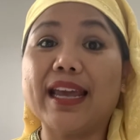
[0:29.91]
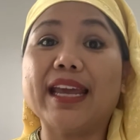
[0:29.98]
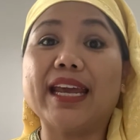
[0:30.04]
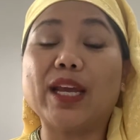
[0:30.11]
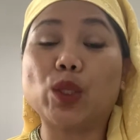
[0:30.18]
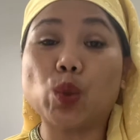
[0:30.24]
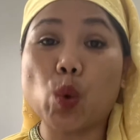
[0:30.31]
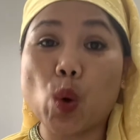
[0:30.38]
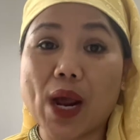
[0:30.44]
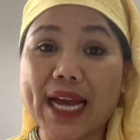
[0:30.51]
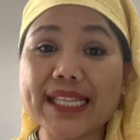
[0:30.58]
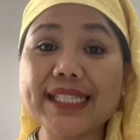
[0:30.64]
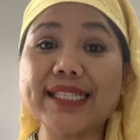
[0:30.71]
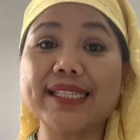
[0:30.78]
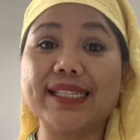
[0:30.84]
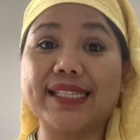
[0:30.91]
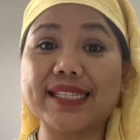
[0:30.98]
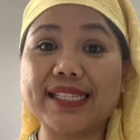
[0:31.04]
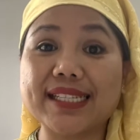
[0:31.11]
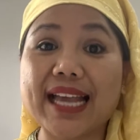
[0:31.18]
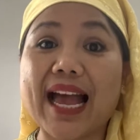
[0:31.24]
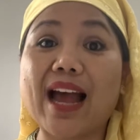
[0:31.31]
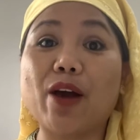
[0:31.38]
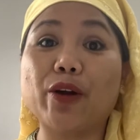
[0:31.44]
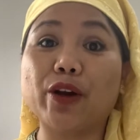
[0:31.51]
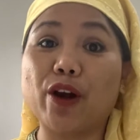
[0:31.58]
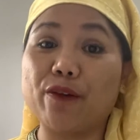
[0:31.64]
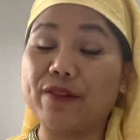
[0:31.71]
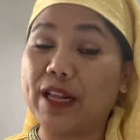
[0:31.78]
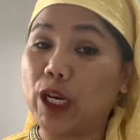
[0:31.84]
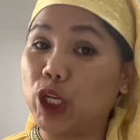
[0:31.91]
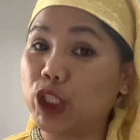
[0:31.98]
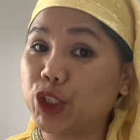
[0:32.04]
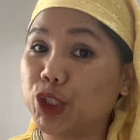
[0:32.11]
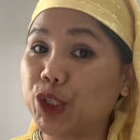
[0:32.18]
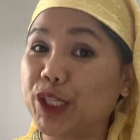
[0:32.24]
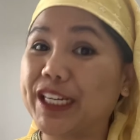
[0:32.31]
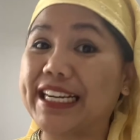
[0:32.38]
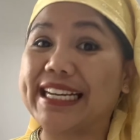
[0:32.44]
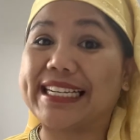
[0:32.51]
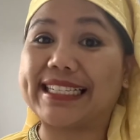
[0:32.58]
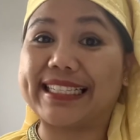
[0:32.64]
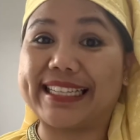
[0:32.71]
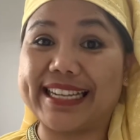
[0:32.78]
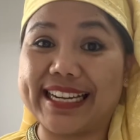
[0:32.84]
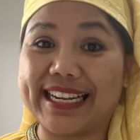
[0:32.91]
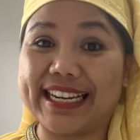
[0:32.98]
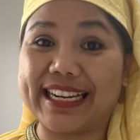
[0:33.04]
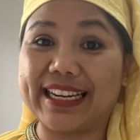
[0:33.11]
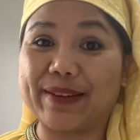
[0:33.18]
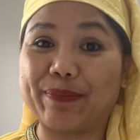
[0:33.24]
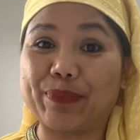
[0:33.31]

It was the sound of the letter D.